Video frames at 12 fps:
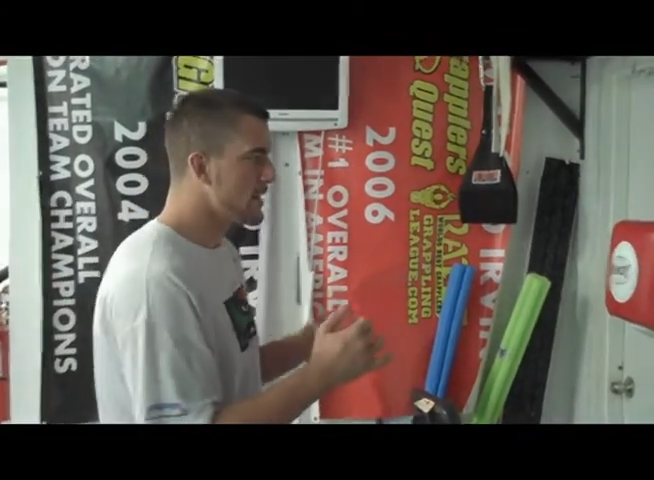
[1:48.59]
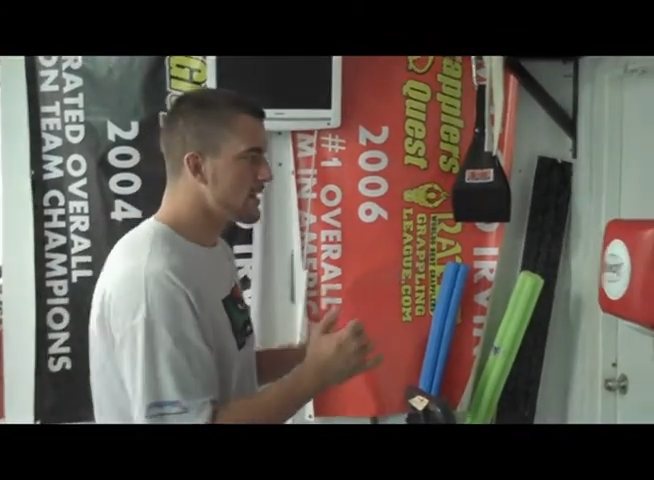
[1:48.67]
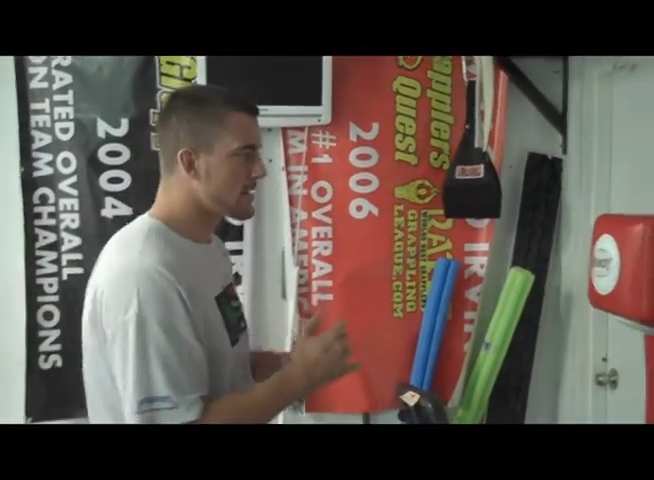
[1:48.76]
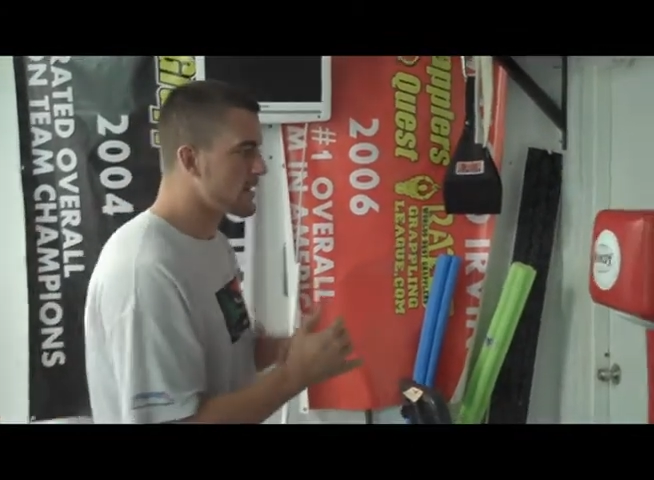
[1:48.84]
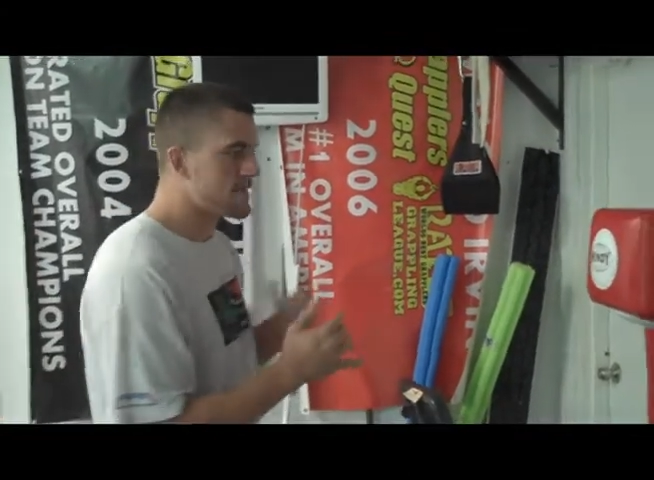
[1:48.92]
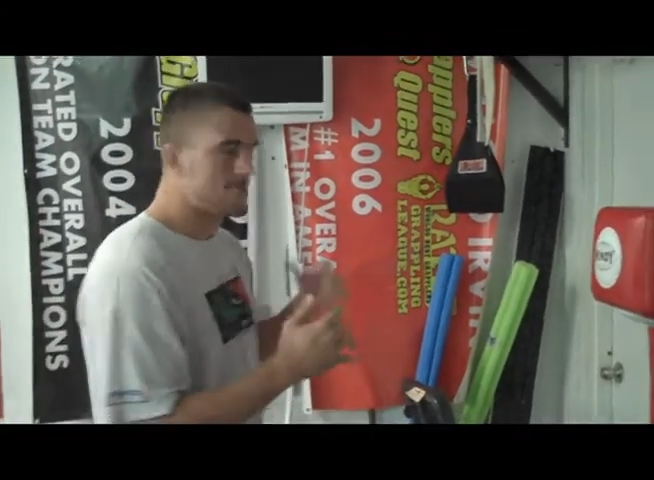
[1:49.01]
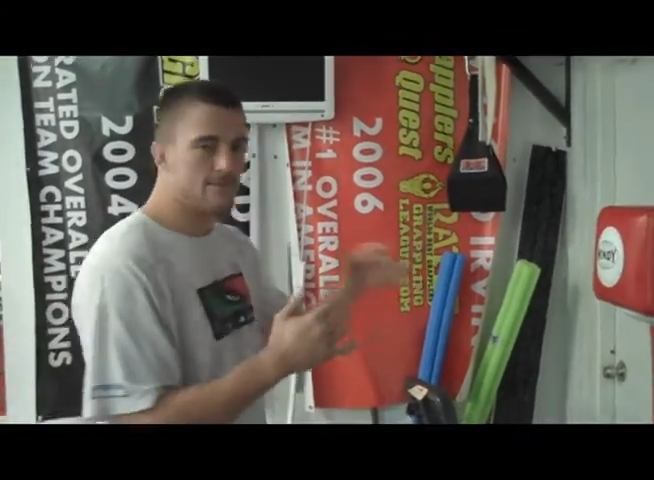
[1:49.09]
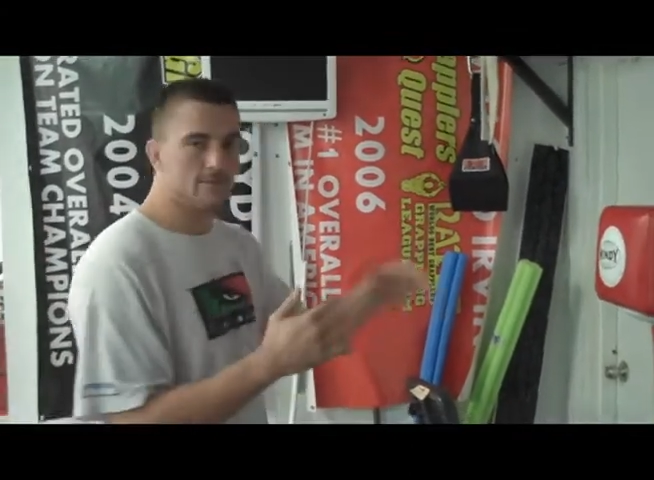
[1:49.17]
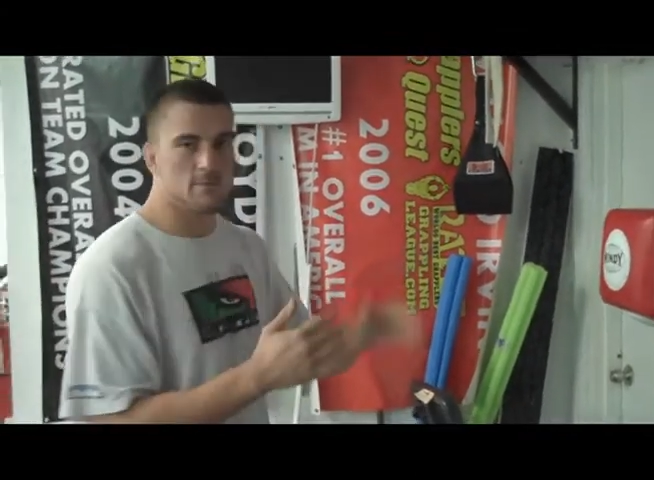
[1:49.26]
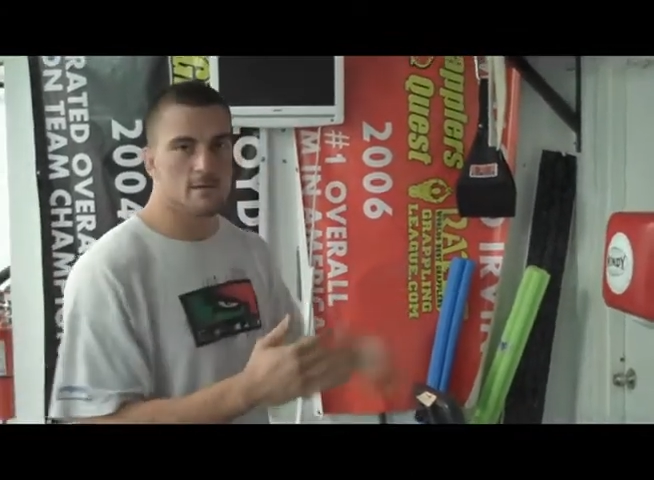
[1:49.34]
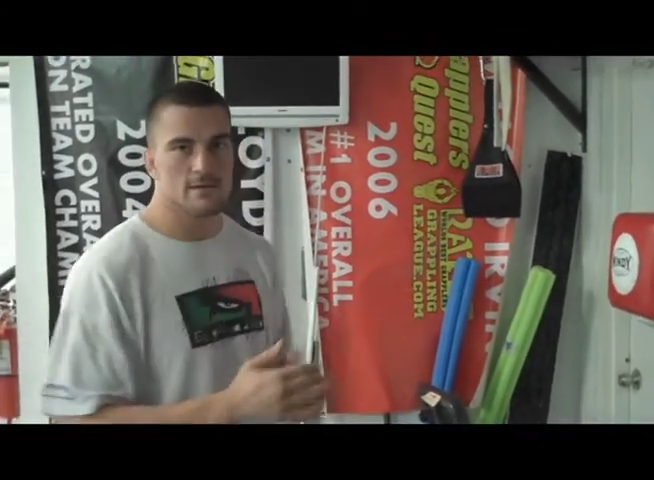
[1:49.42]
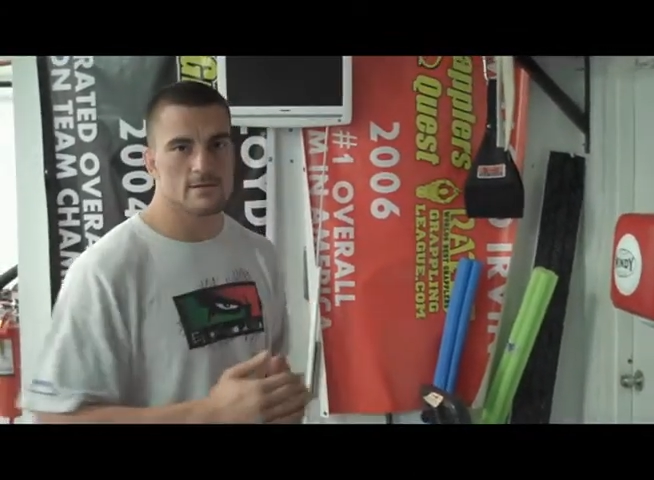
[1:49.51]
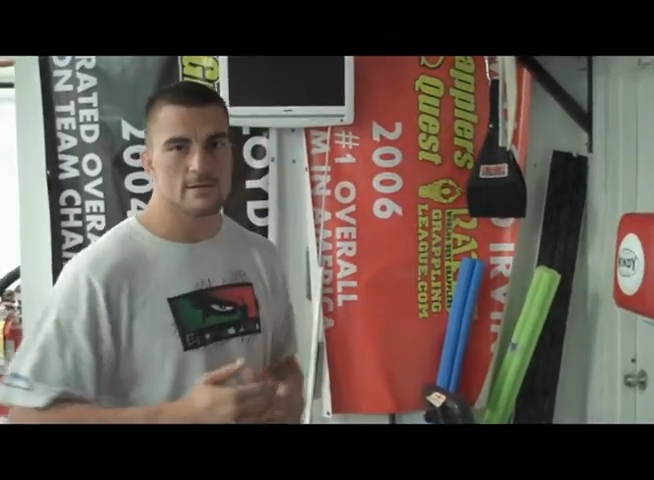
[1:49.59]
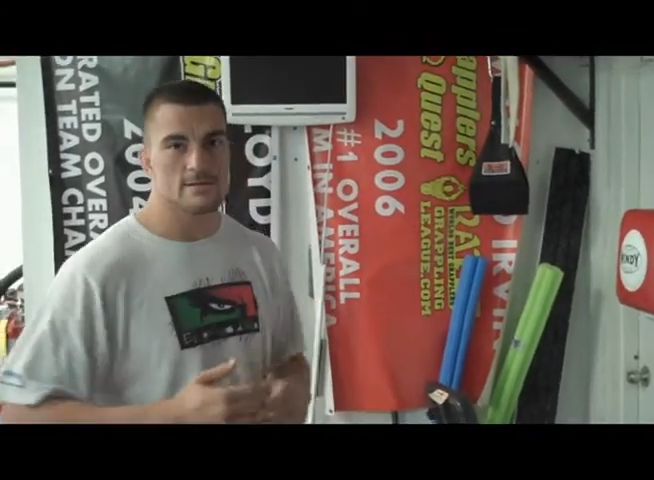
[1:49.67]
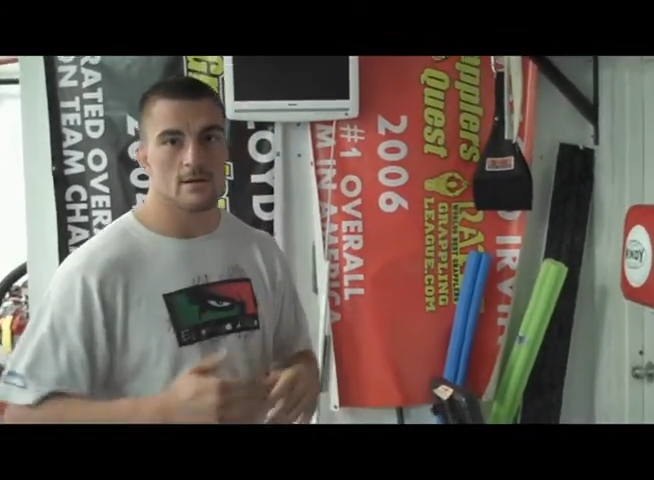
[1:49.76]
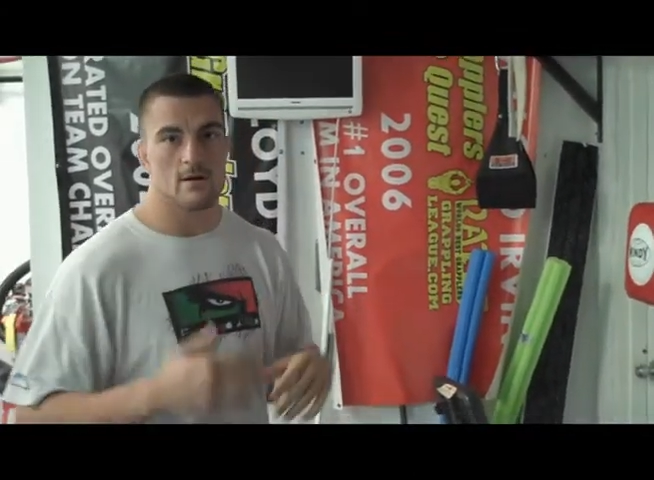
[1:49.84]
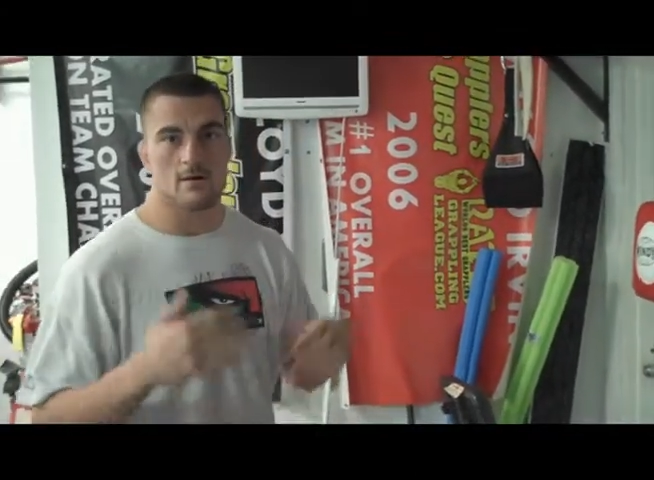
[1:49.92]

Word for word: a lot of different punches,